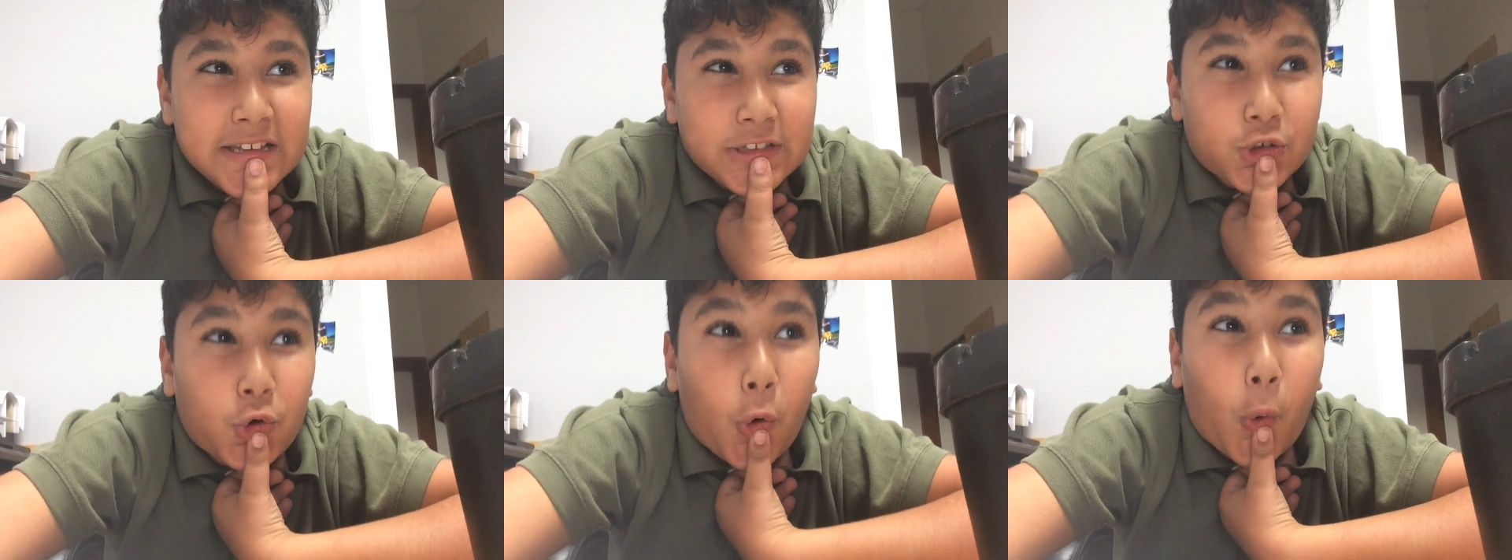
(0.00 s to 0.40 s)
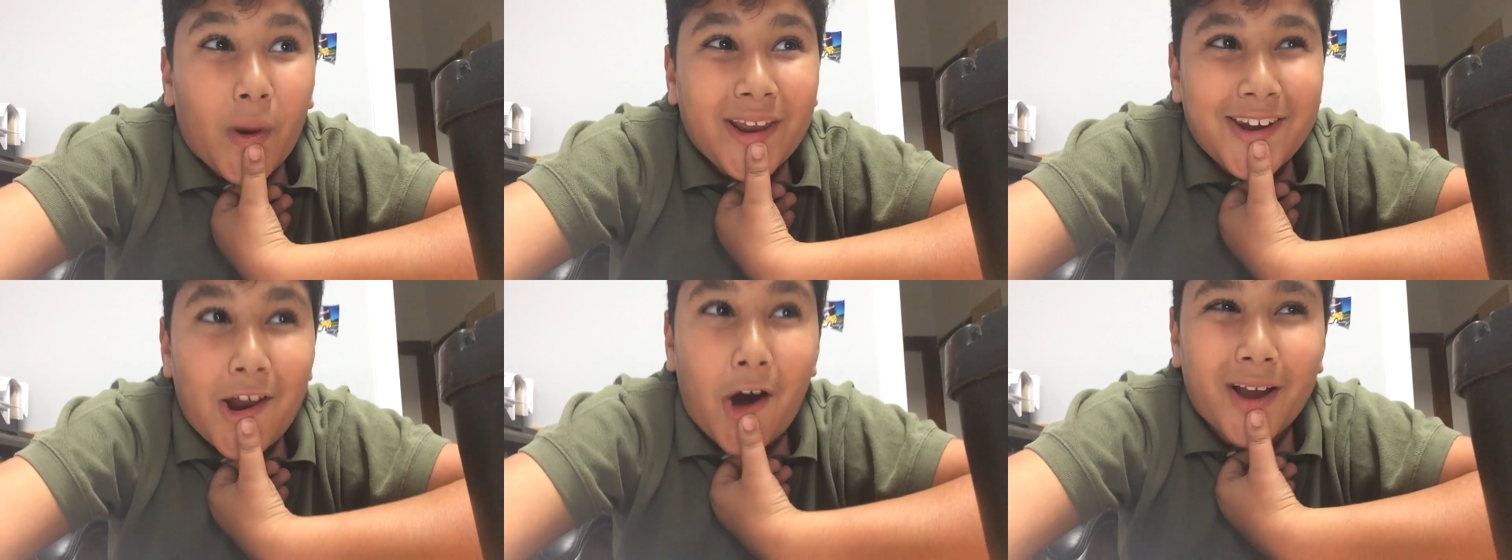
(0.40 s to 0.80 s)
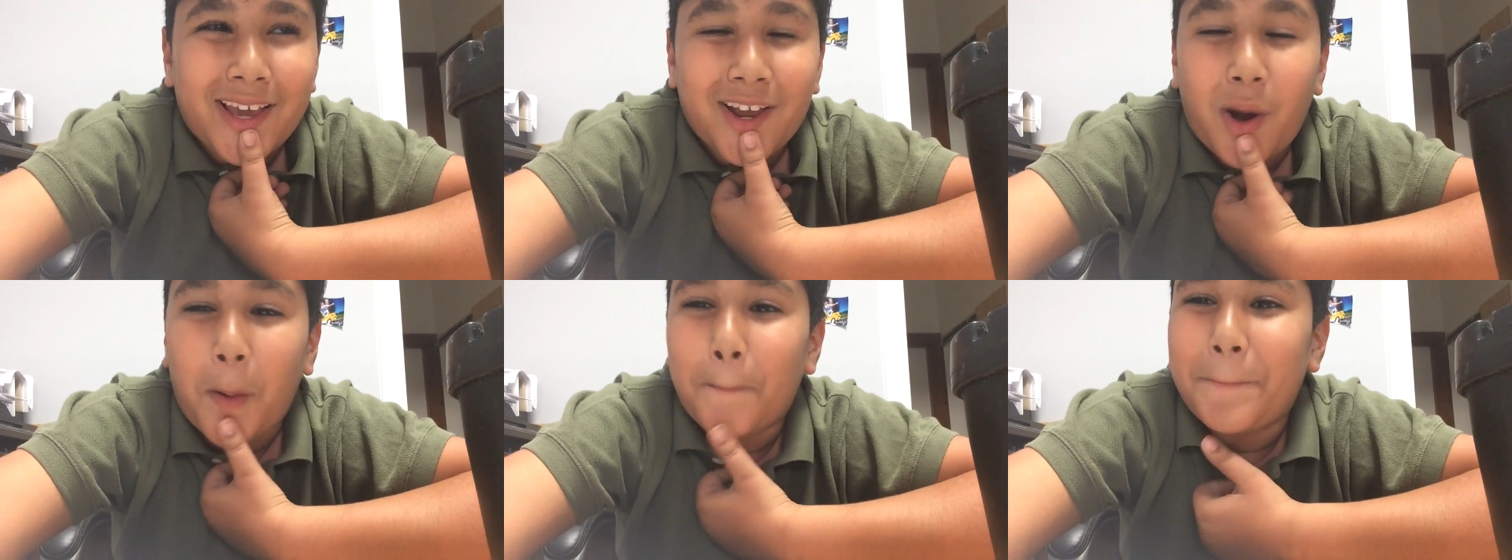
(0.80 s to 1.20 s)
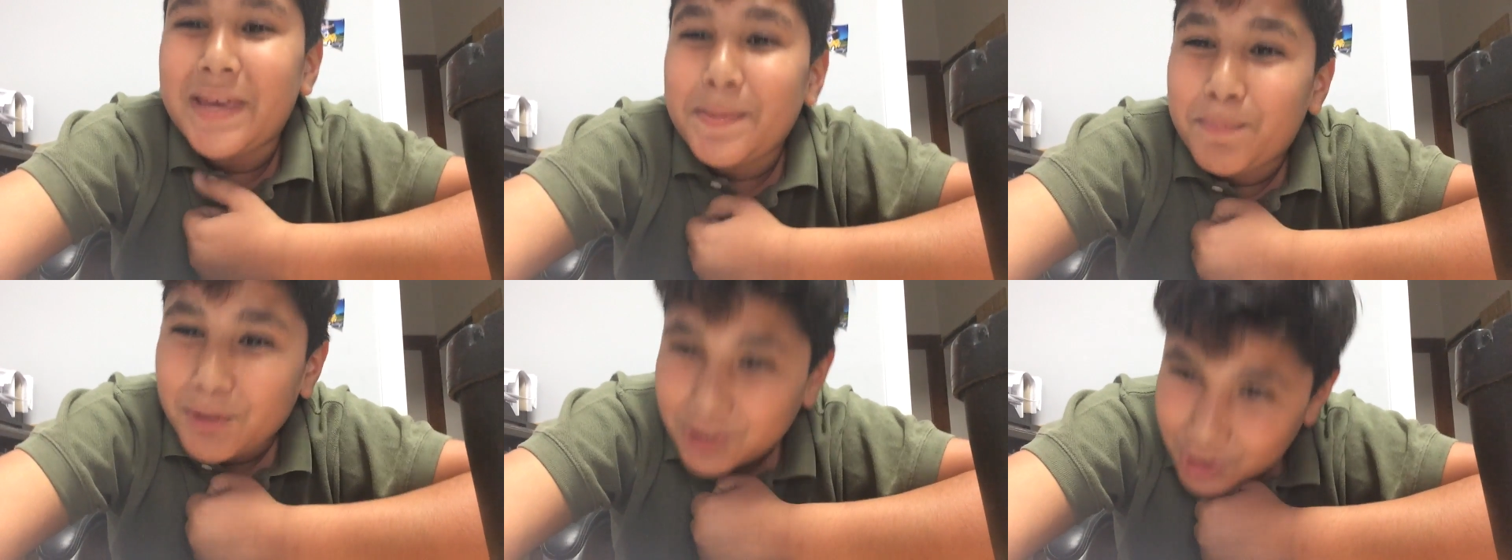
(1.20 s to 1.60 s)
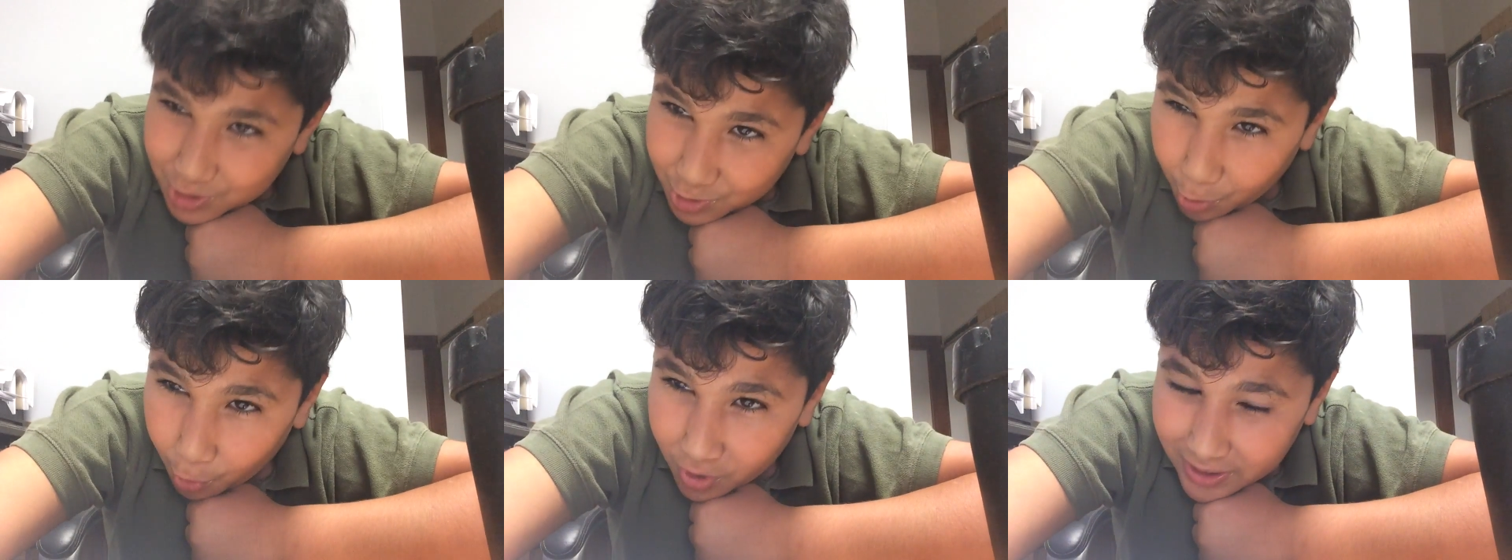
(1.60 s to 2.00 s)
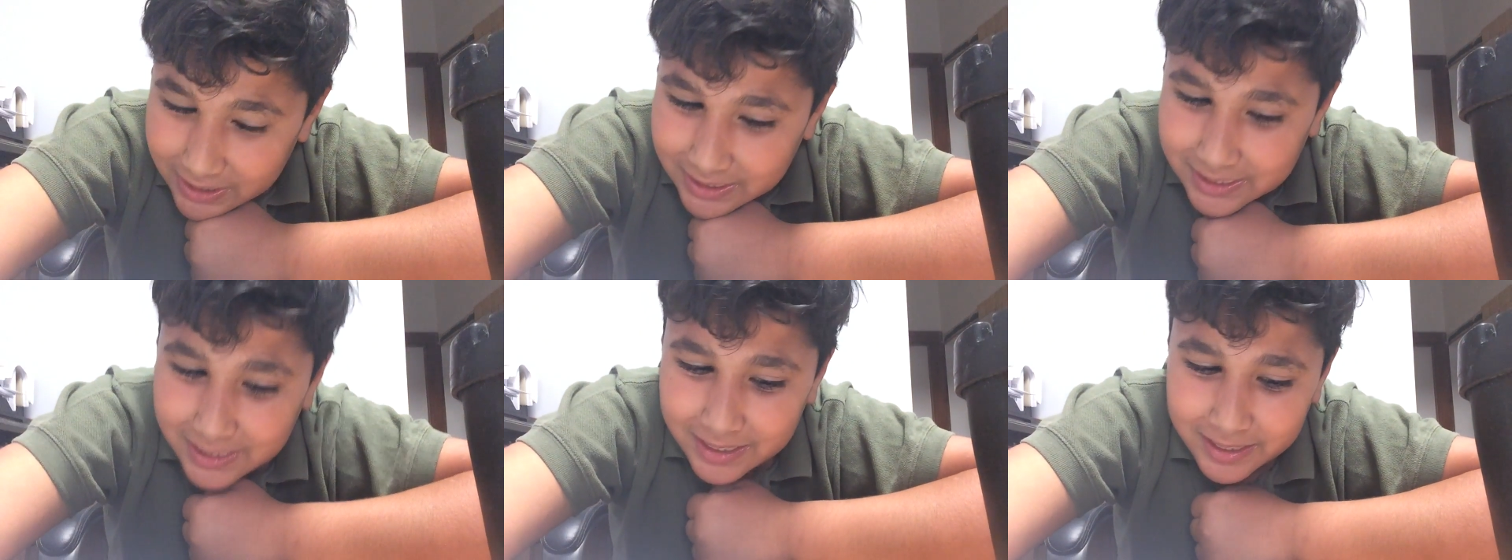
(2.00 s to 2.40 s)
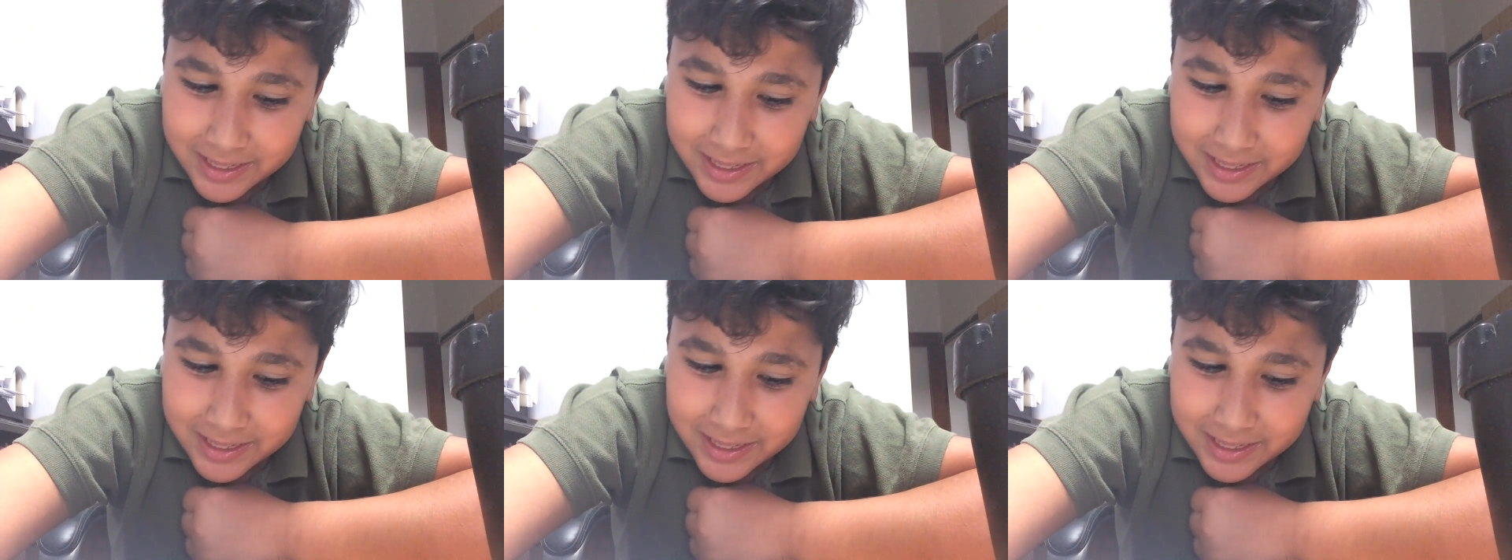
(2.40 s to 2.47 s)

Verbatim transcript: is going knocking on people's doors